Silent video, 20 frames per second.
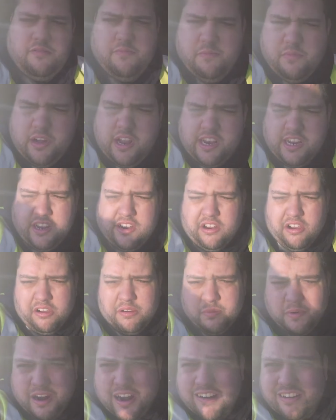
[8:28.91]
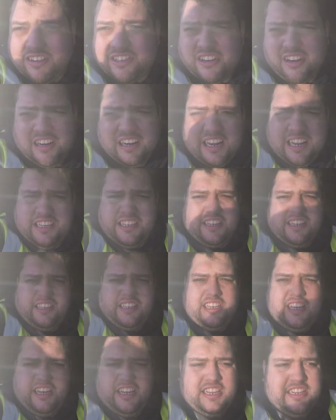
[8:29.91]
when you're not wearing
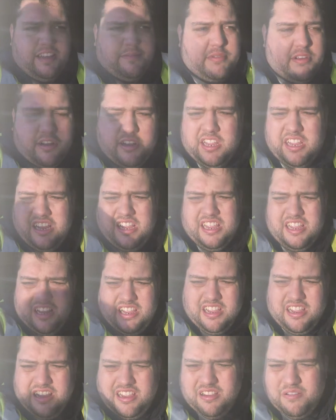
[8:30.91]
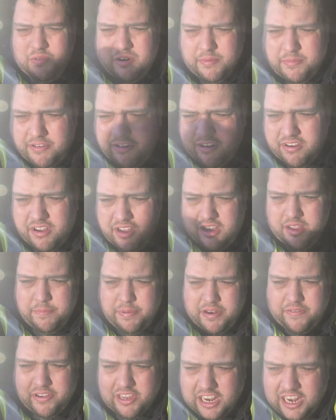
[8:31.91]
sunglasses. Give my window a
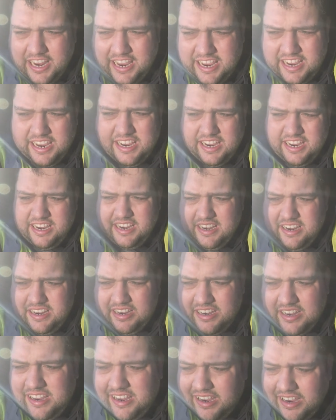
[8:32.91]
bit of a clean.